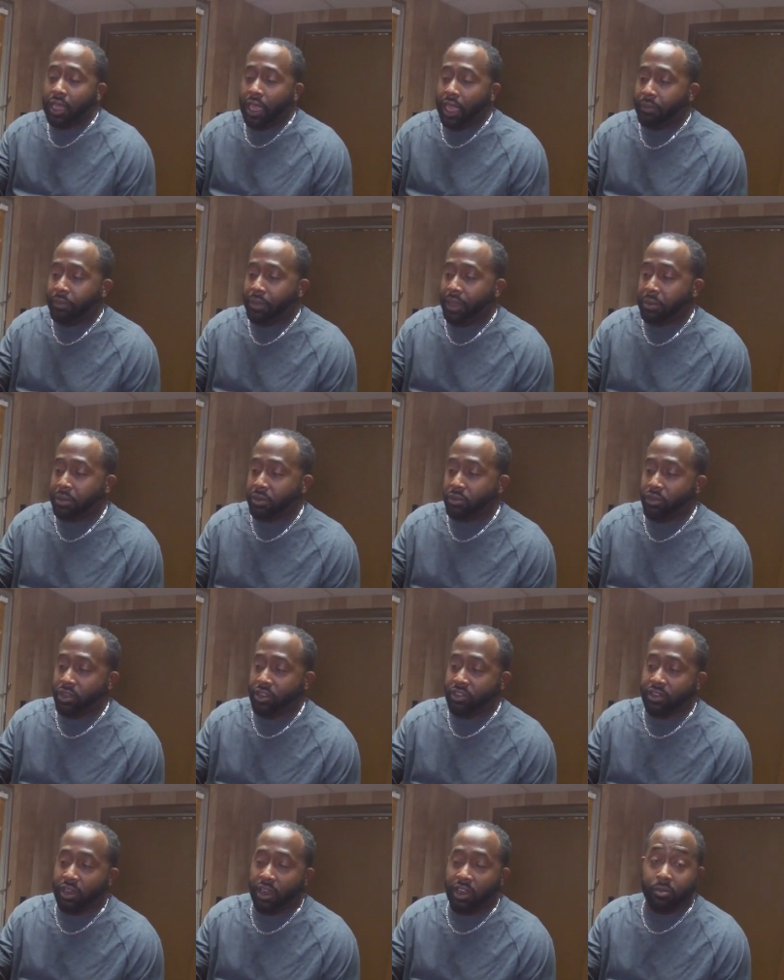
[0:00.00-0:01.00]
and be able to
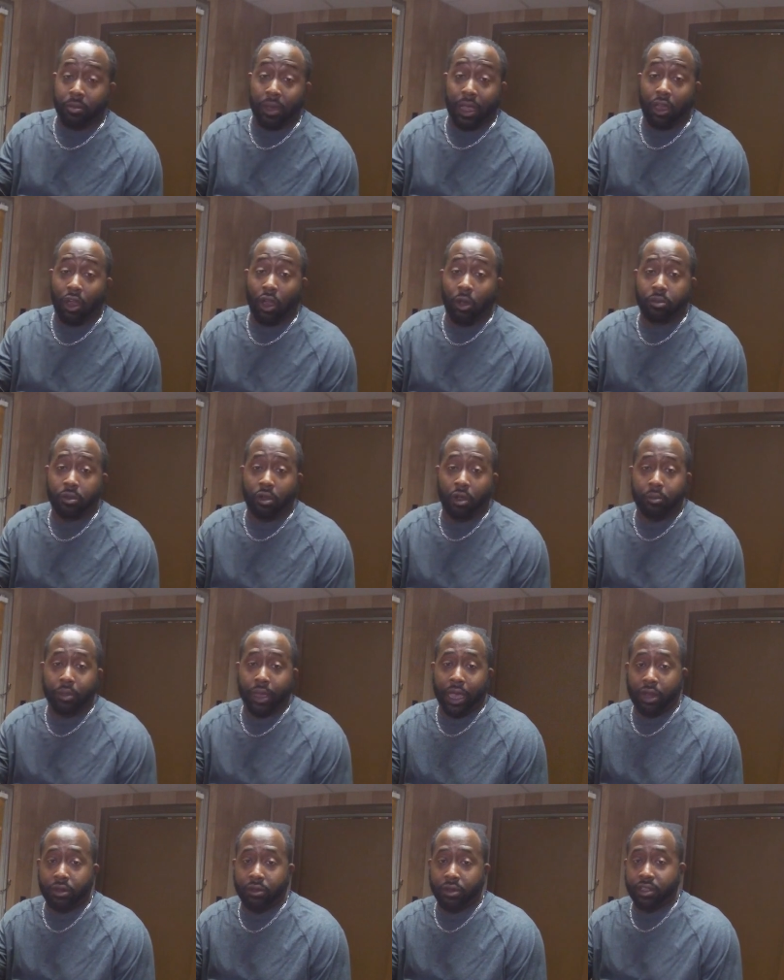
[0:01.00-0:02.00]
recharge my GoPro
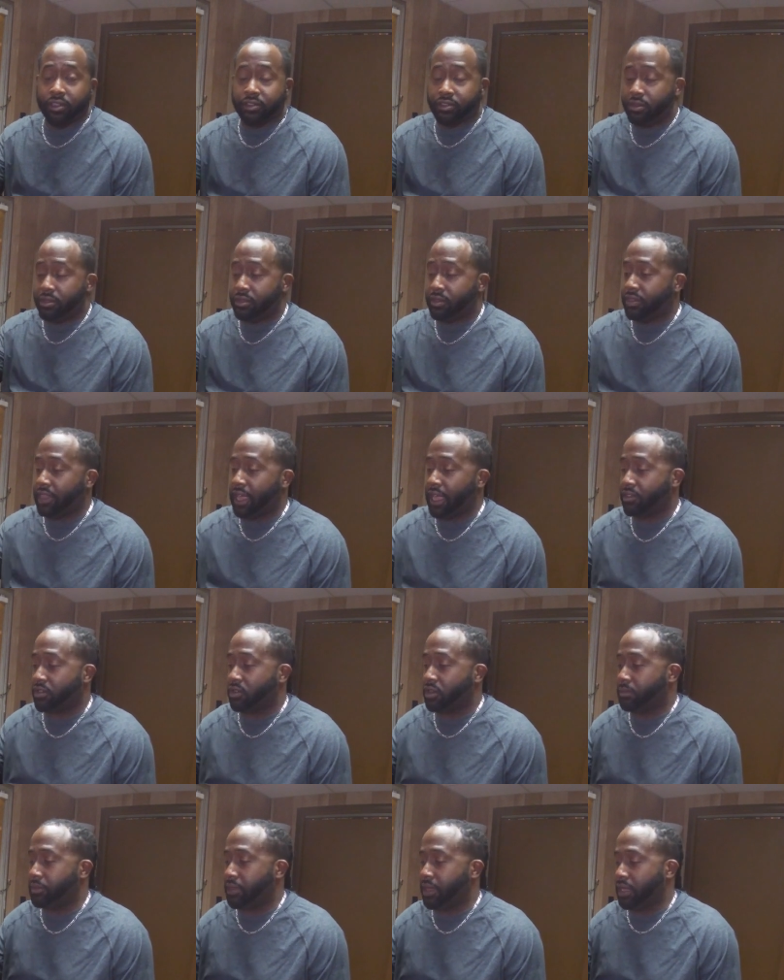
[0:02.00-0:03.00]
batteries, that's
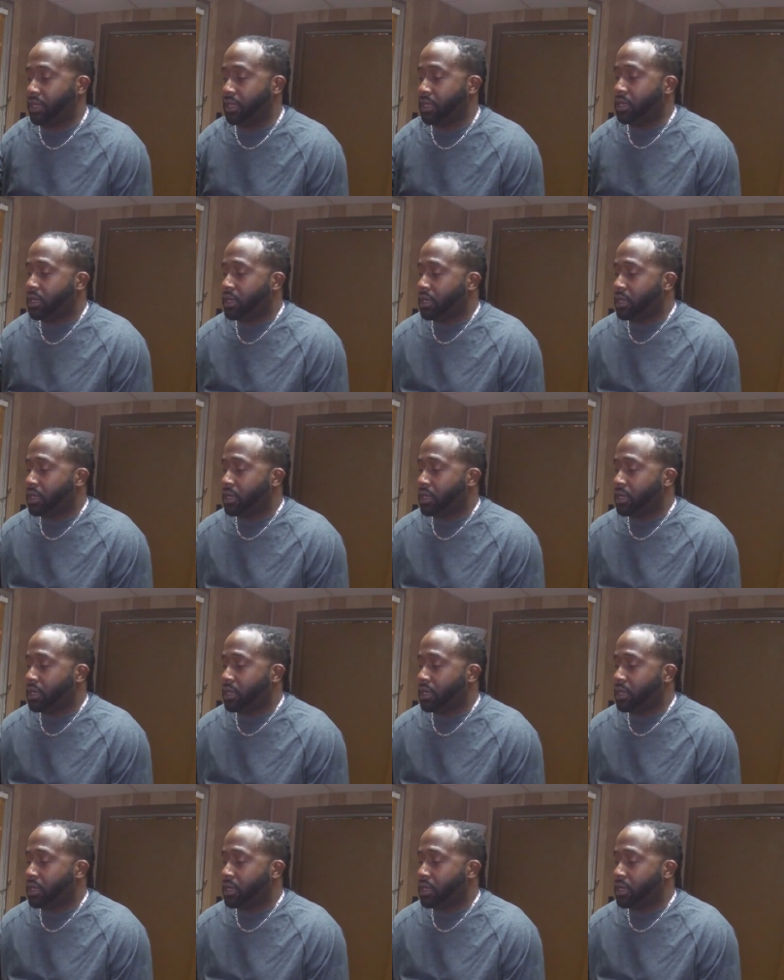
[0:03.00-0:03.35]
going to be